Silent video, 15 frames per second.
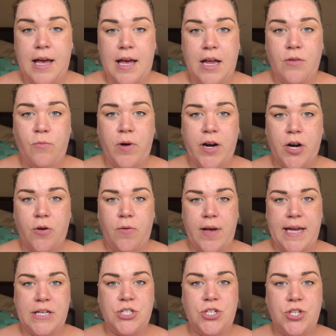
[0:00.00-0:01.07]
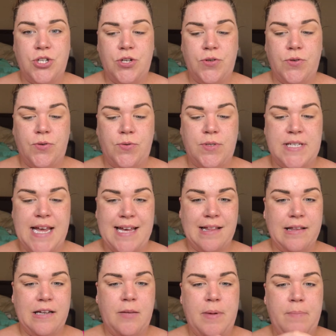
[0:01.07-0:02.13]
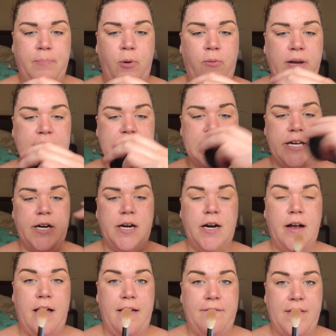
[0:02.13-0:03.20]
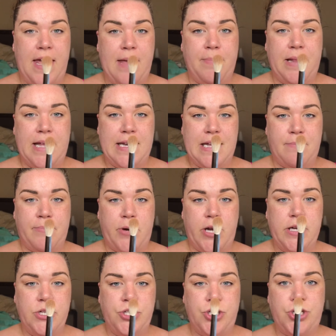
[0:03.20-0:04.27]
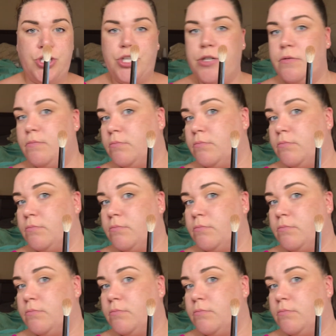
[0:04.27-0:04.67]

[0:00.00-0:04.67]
And we're going to take a little bit pointier of a blending brush.